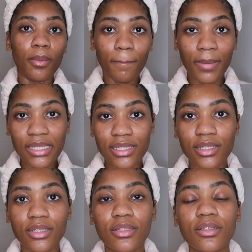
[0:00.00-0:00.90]

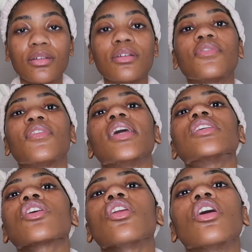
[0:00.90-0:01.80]
Muslin
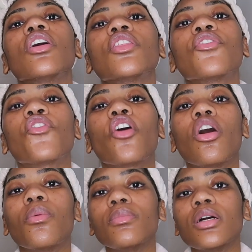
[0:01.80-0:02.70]
face cloth
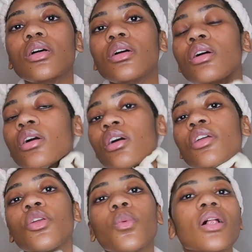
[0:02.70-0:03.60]
from
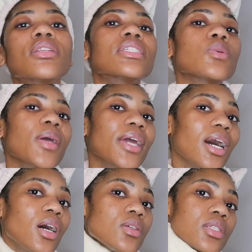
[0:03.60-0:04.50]
the Wellness
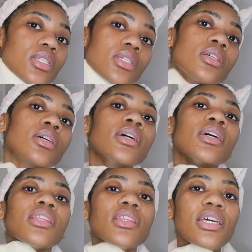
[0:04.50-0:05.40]
Warehouse.
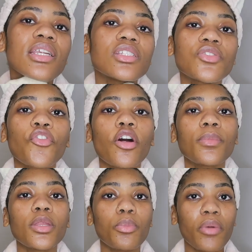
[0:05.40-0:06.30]
It is
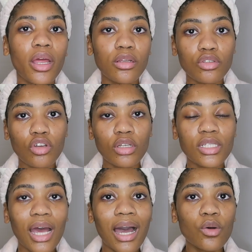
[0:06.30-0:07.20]
from the brand
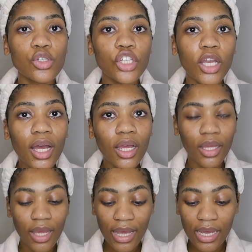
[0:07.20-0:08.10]
Dr.
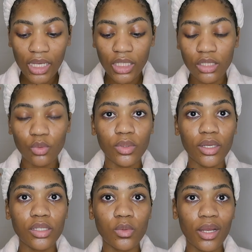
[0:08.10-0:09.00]
Haushka and it
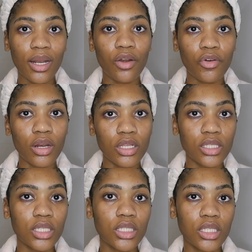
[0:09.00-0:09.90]
was
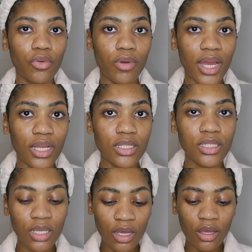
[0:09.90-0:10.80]
160
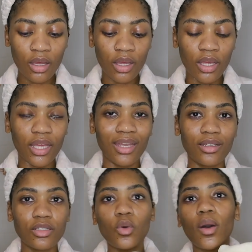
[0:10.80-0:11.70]
rands. It
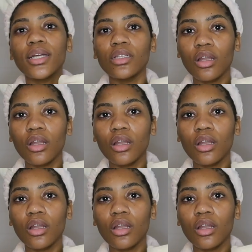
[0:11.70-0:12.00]
is quite